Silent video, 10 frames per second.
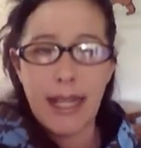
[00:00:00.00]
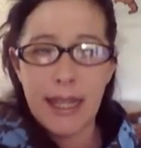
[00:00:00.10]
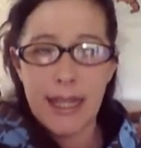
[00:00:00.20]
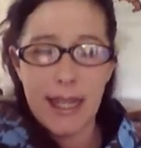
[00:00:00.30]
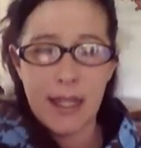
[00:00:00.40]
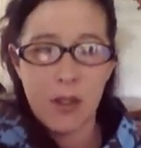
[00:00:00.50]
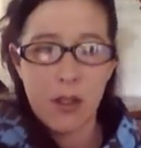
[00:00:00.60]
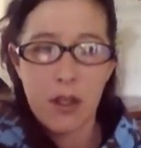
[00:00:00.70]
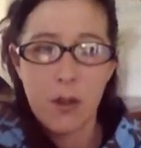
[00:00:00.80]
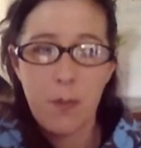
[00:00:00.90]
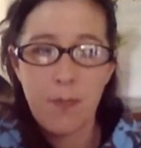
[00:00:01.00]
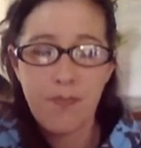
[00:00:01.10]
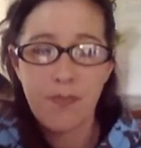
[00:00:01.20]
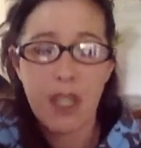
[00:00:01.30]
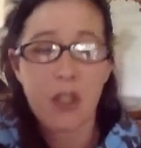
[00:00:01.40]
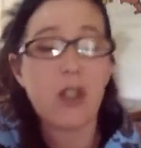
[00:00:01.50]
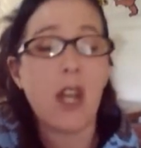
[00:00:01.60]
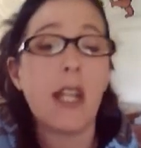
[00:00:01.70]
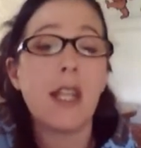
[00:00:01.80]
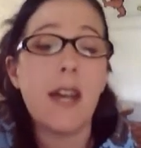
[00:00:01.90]
this and just
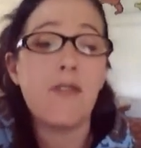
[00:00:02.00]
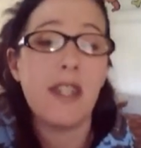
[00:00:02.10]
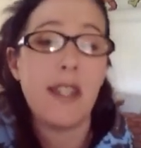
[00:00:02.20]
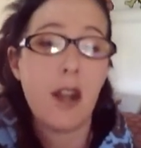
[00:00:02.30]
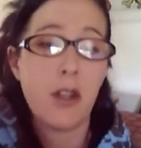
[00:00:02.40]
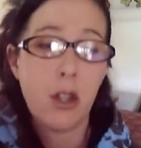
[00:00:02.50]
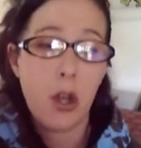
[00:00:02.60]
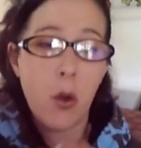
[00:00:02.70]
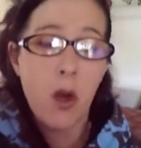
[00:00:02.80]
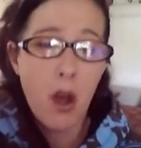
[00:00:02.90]
kind of left it down, you know,